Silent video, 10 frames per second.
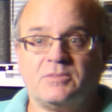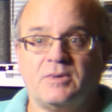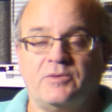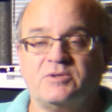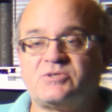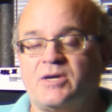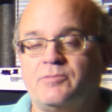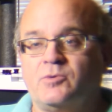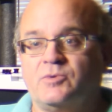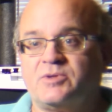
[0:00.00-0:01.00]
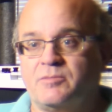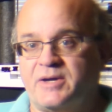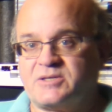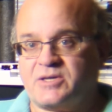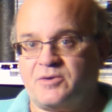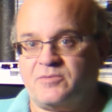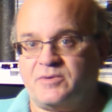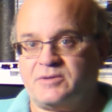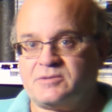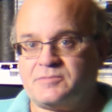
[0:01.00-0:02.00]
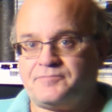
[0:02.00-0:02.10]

and this sample with the mics out of phase.